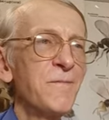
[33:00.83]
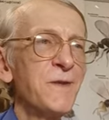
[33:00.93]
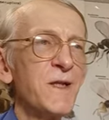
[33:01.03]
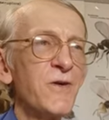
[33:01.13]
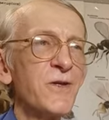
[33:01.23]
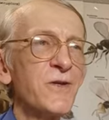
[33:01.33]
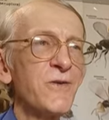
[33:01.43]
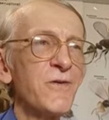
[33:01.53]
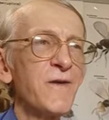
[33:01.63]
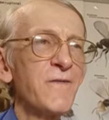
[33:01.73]
belonging
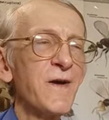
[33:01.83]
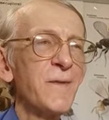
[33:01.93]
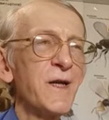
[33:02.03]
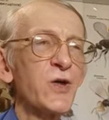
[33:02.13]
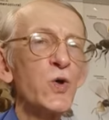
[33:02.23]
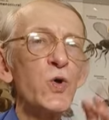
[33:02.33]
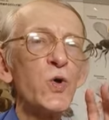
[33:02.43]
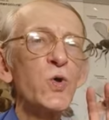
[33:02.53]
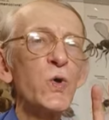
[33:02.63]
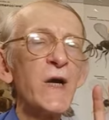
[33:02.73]
to the family
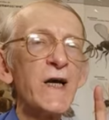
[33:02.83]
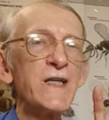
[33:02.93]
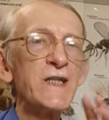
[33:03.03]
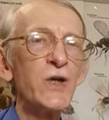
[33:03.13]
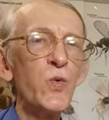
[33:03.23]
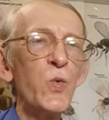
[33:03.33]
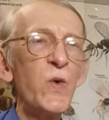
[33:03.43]
Curculianidae